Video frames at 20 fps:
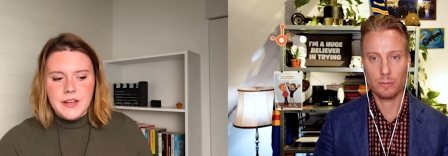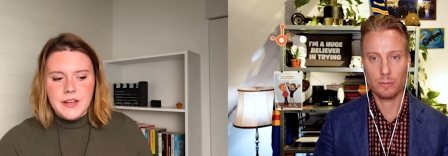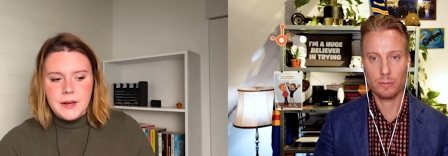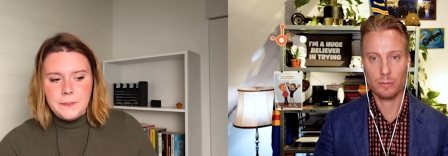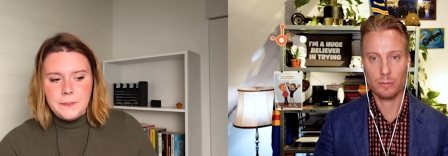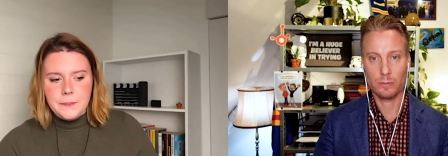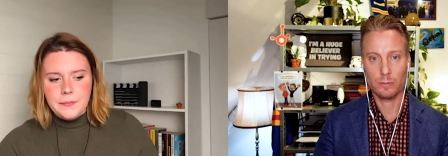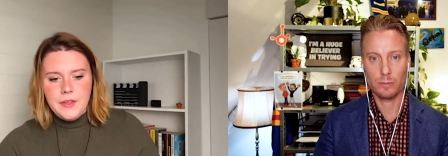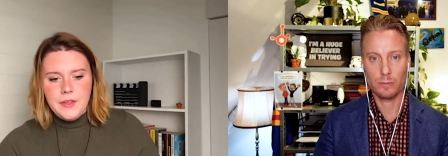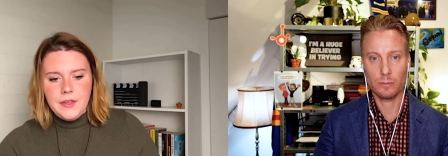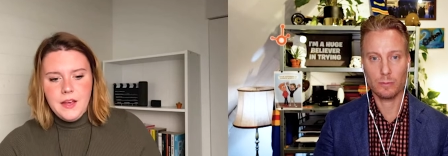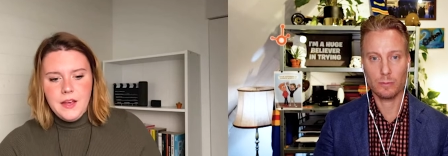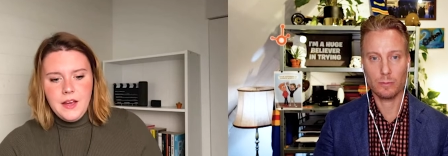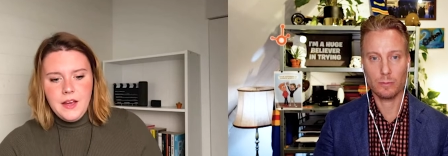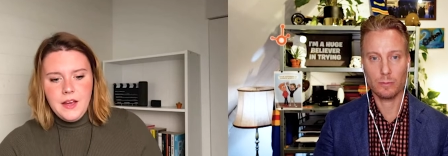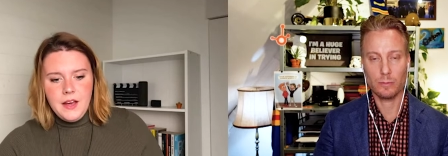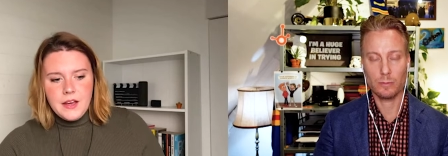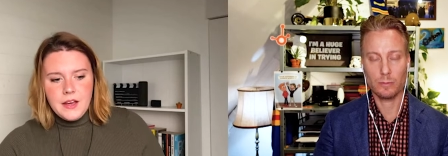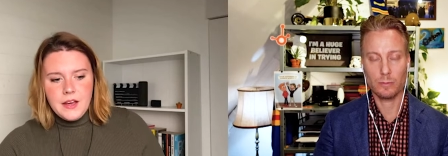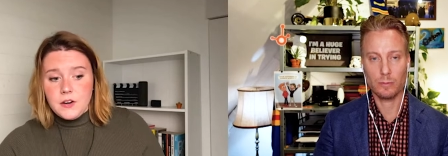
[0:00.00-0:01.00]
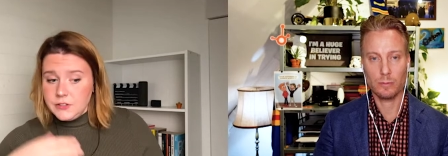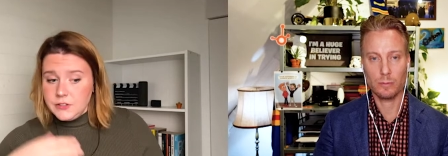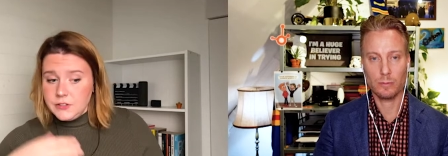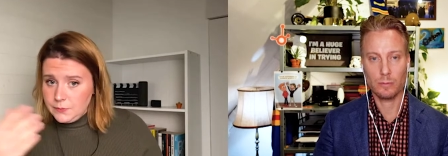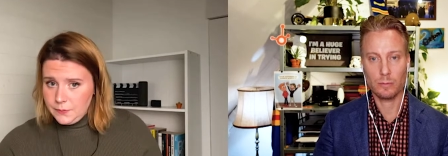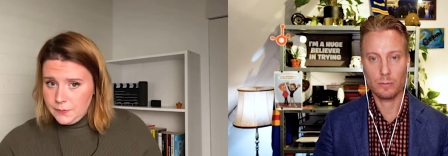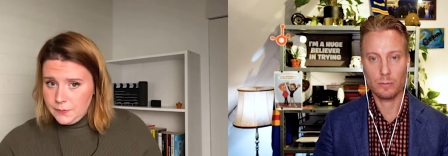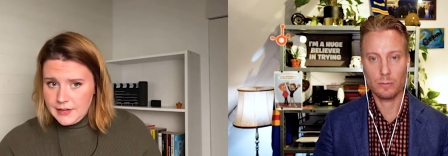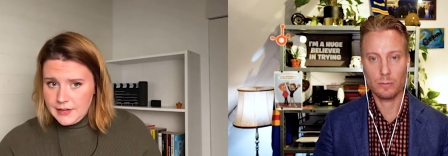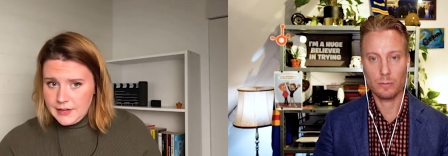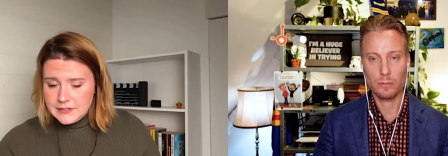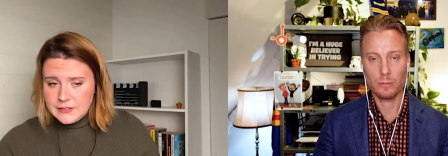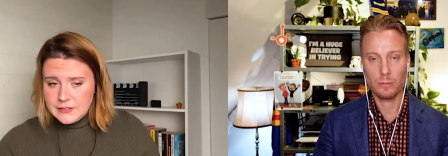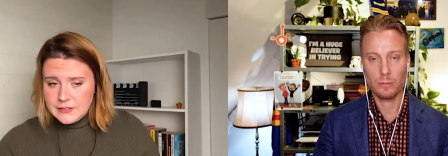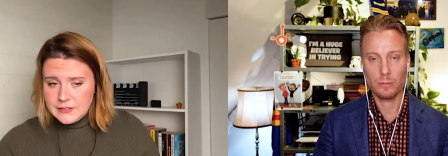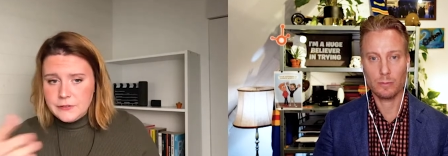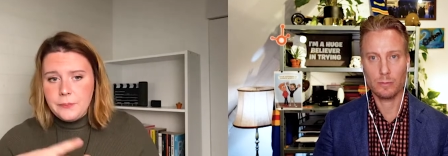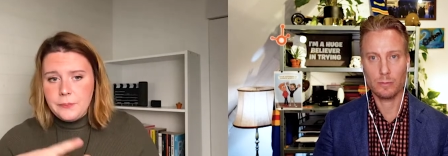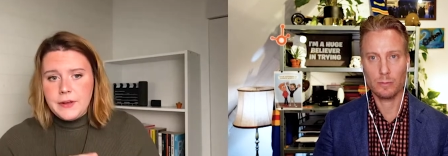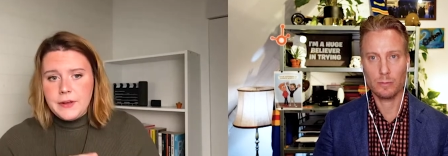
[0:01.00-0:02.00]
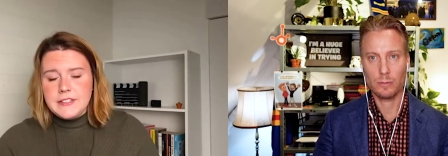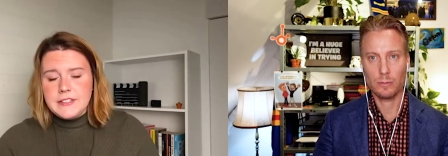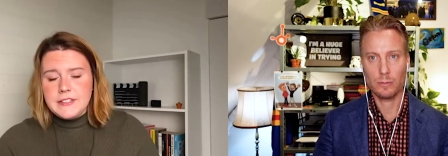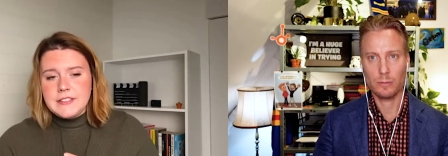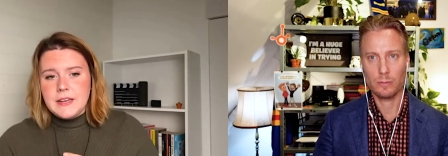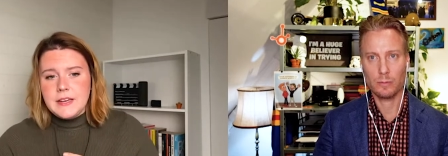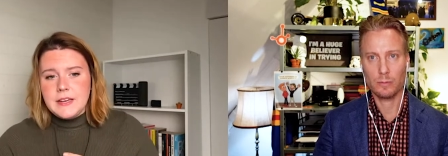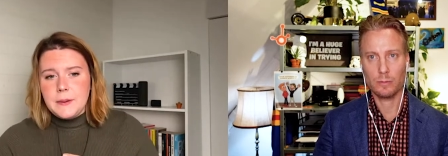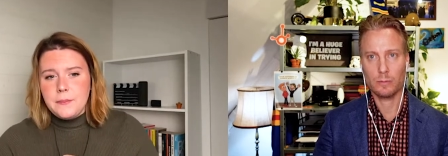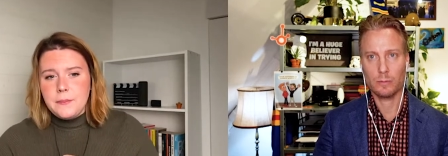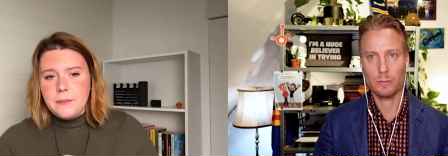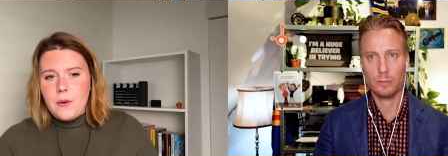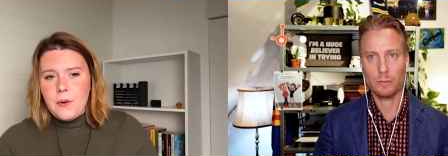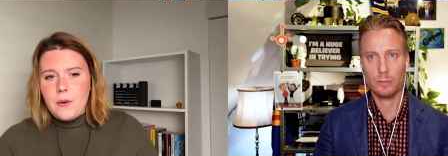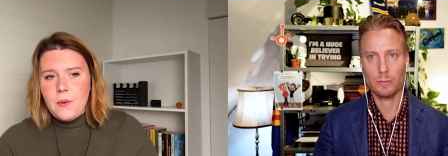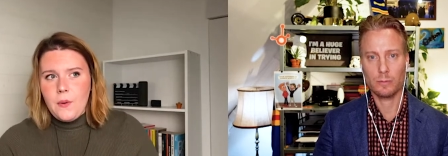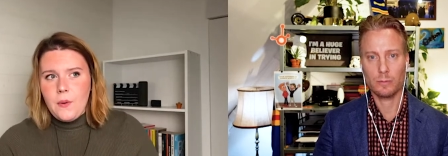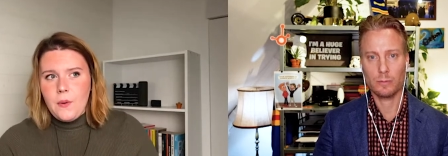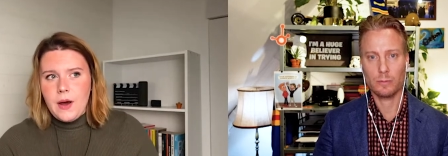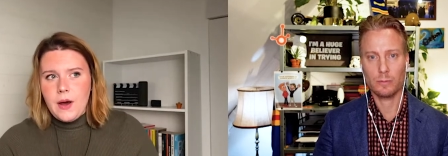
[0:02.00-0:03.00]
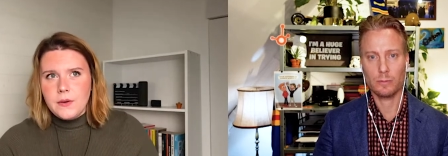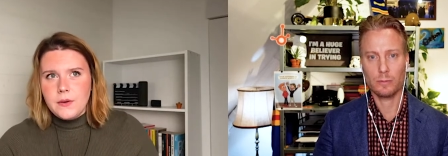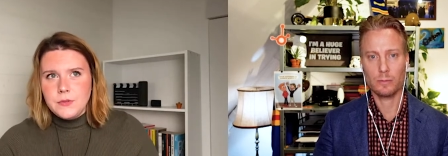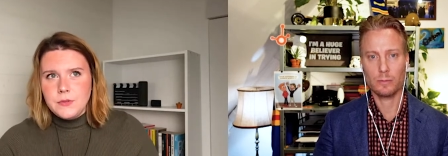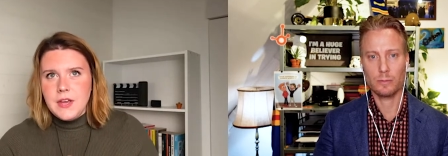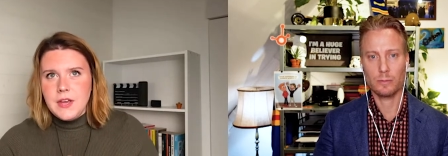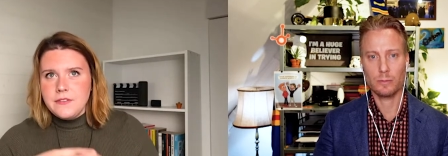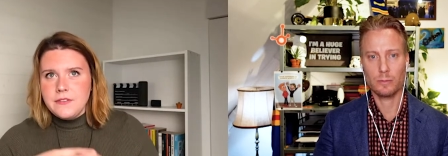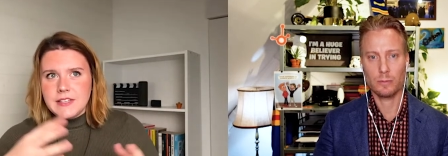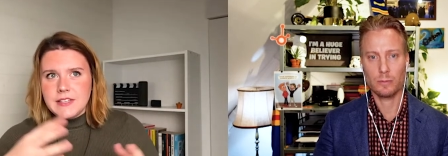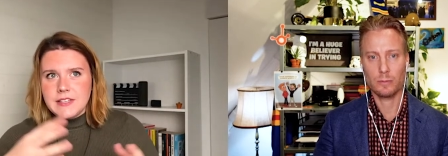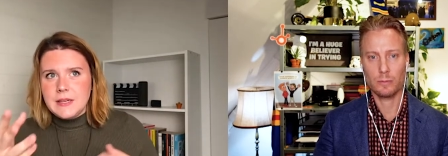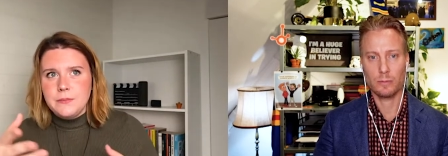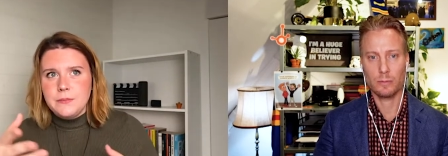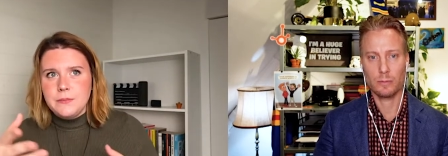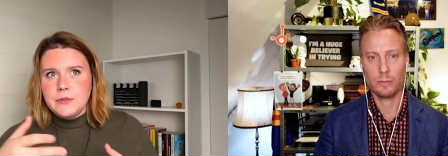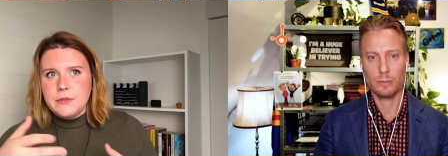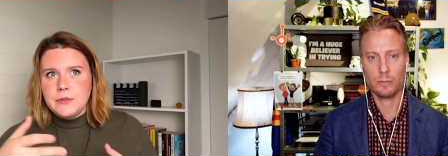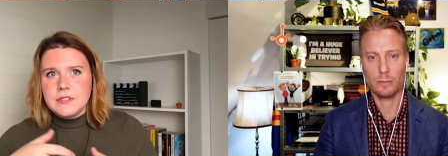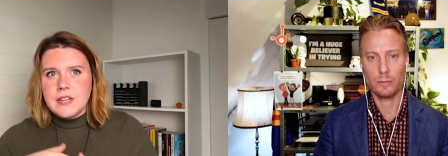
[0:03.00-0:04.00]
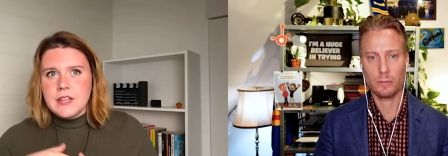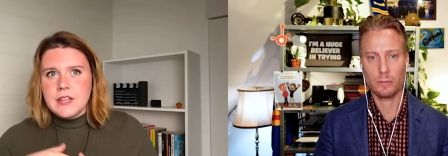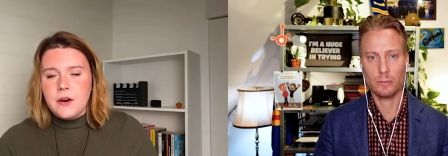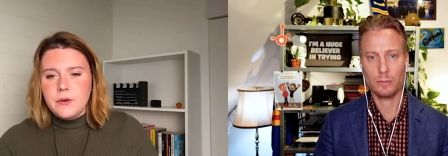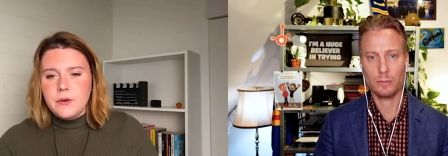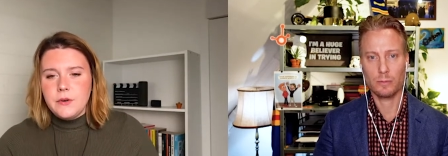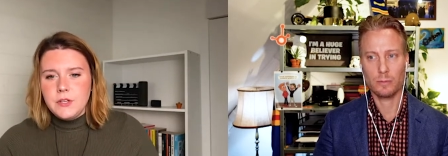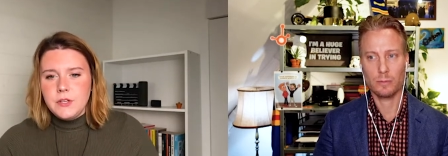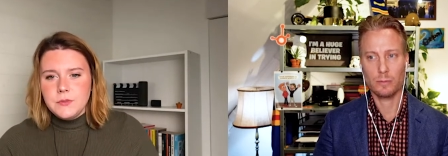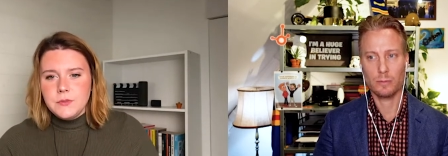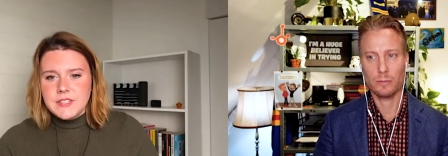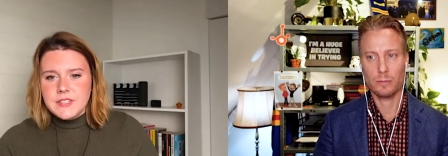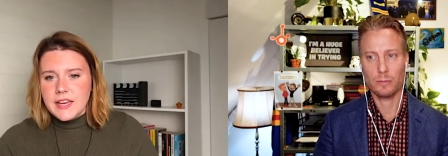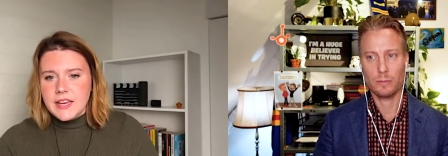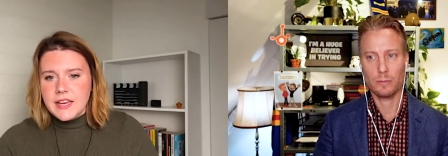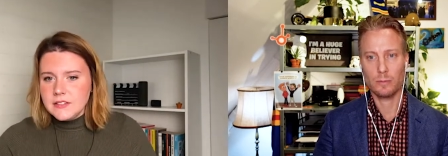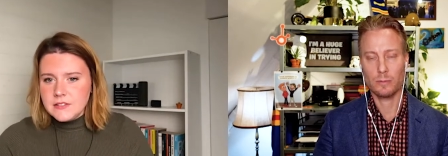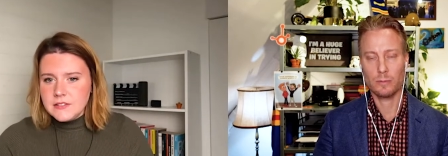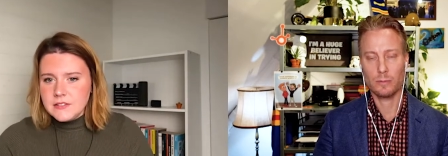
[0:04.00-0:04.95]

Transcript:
Speaker 1: Um, it can also be passive, but um, do you have examples how you would act in